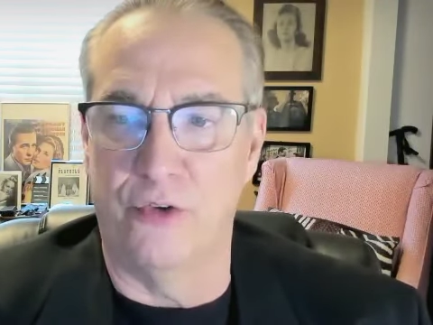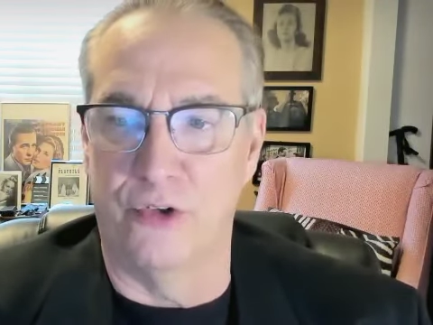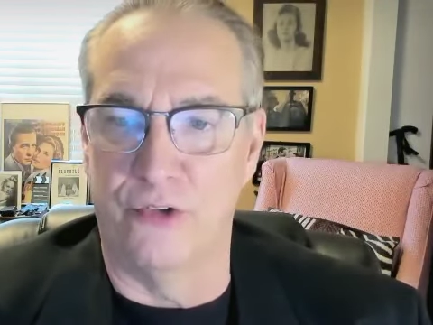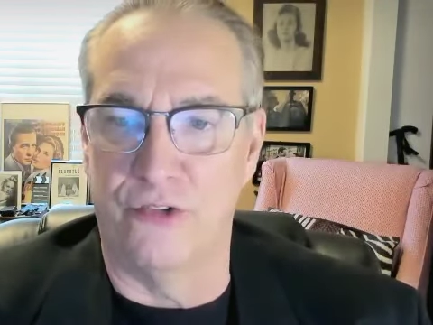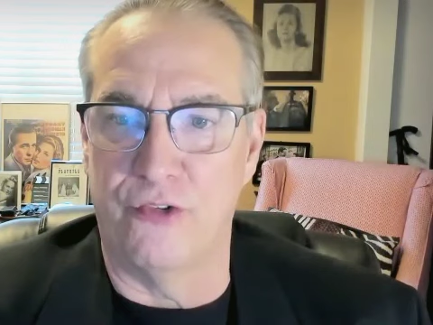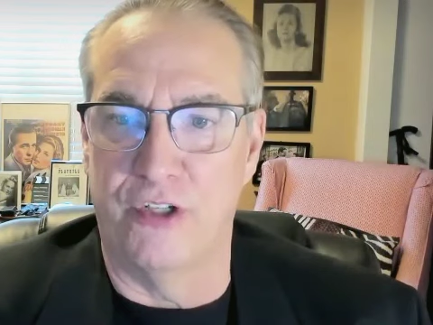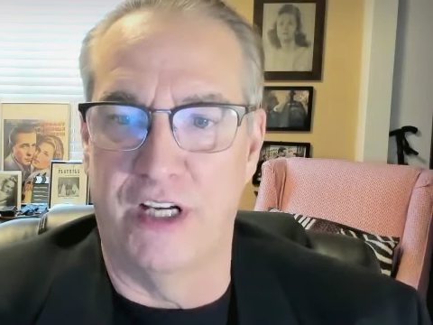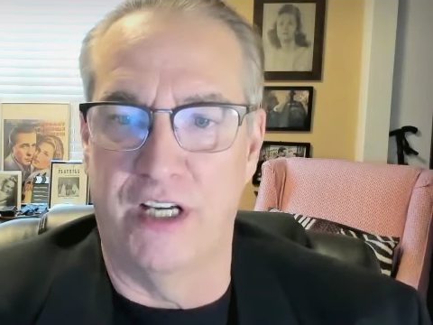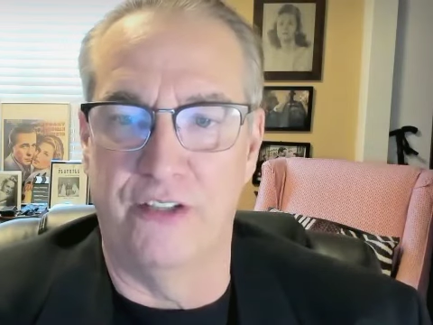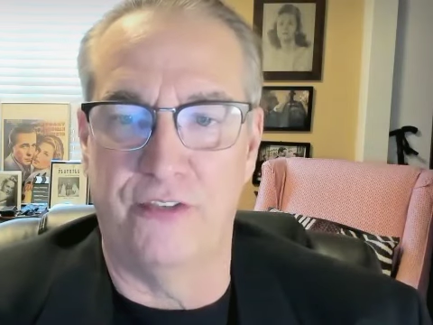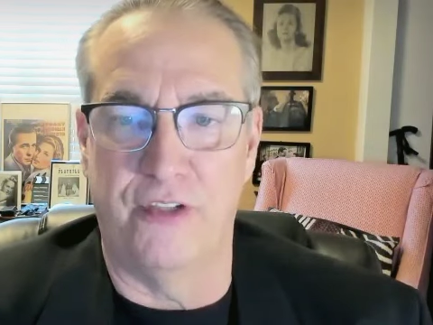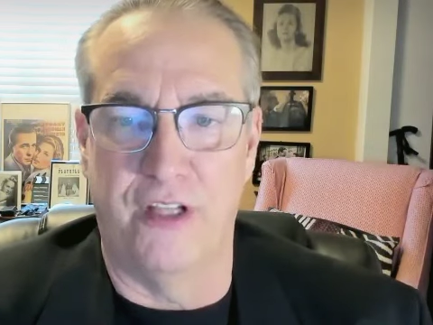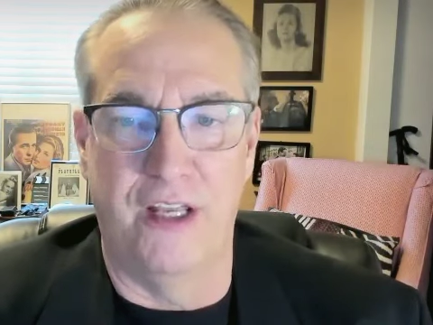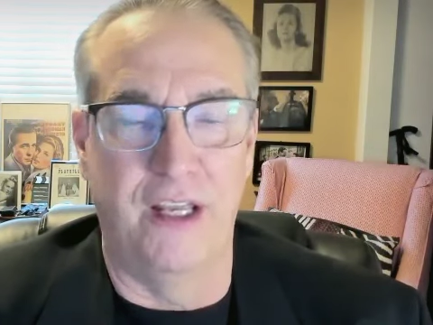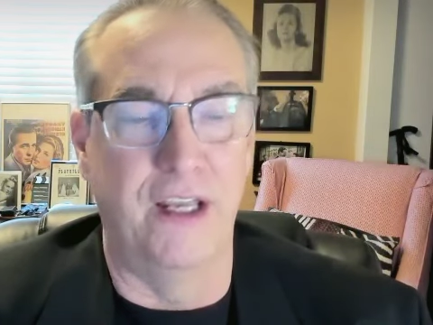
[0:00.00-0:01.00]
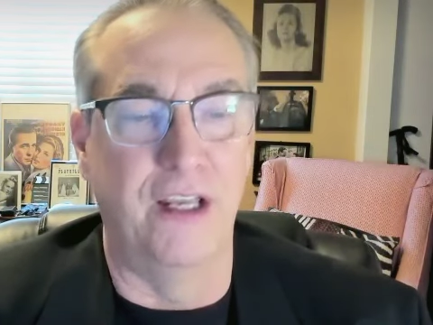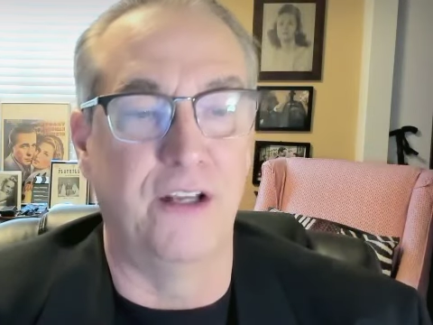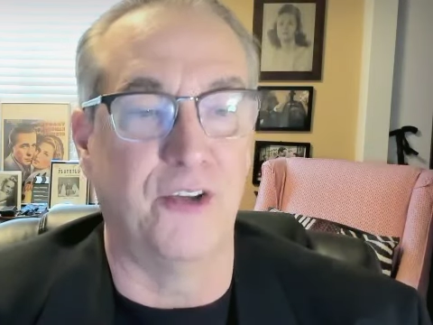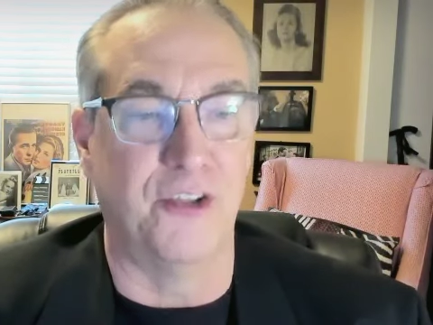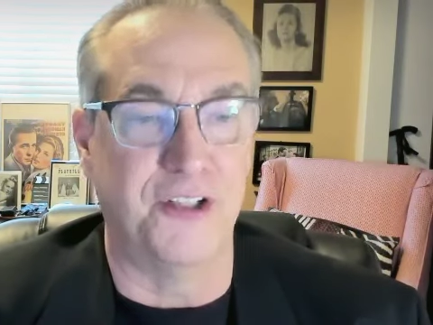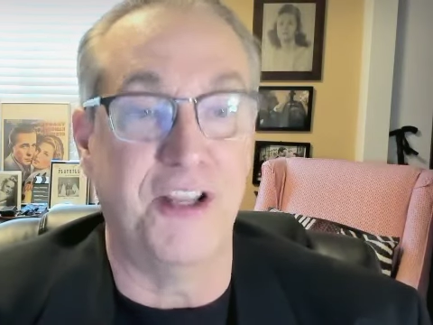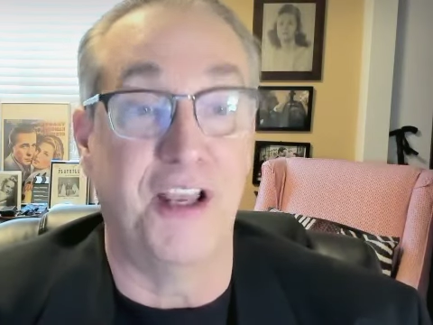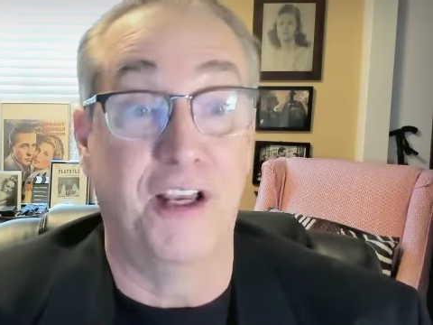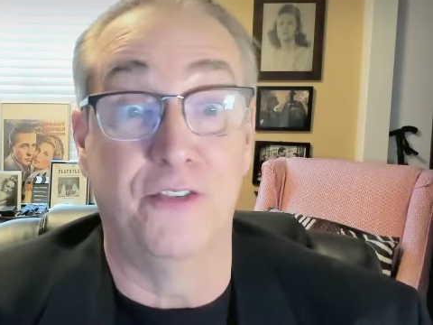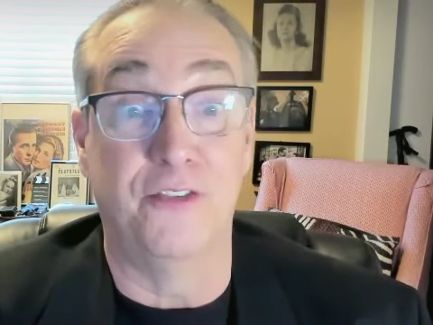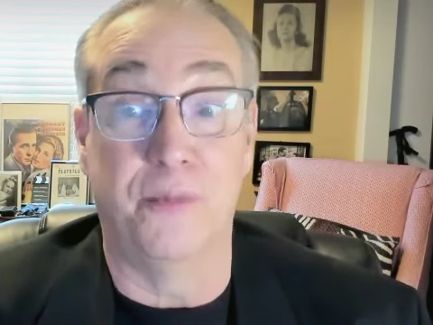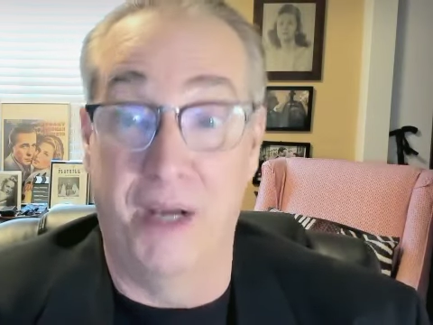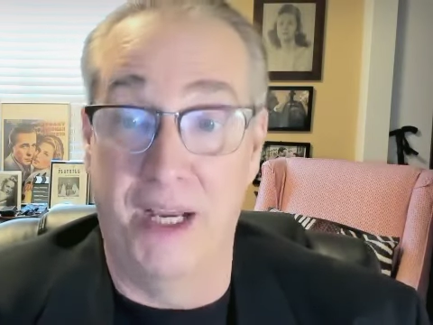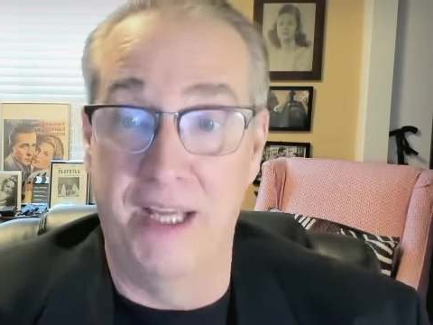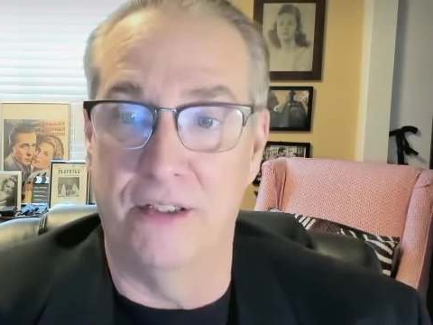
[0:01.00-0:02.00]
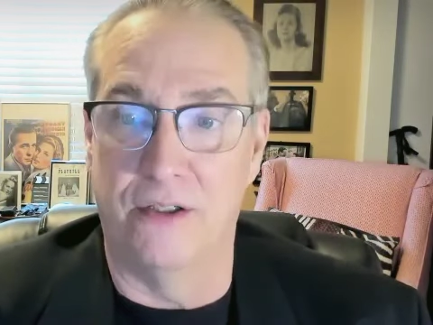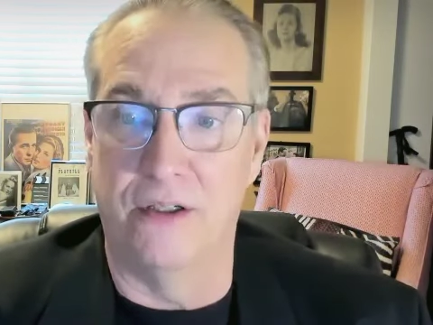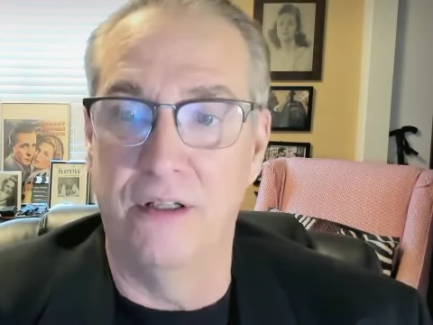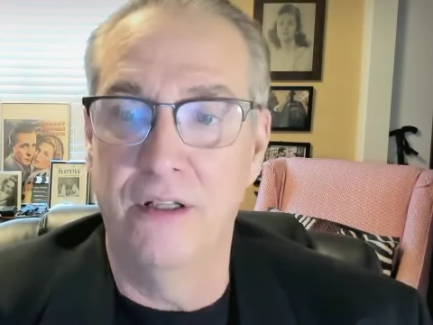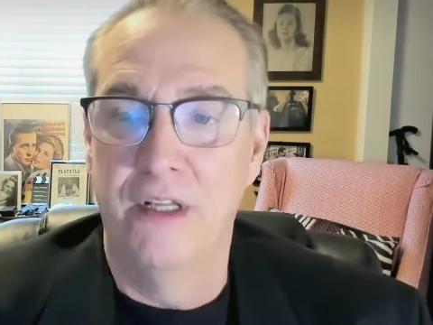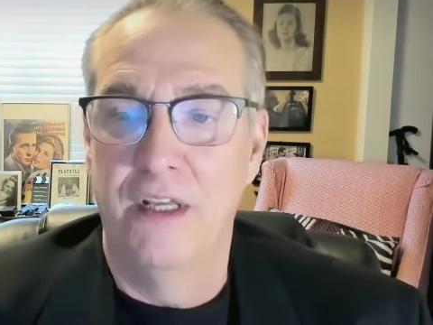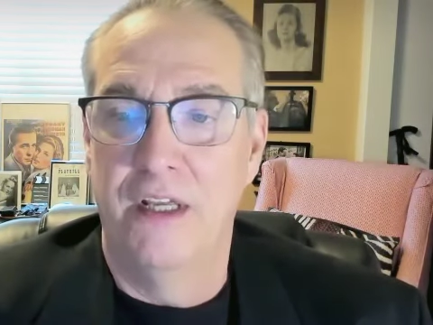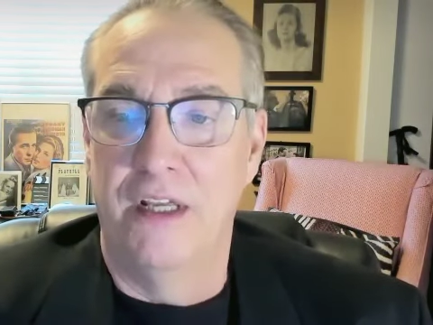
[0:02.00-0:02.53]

or should I say Kertész Michael,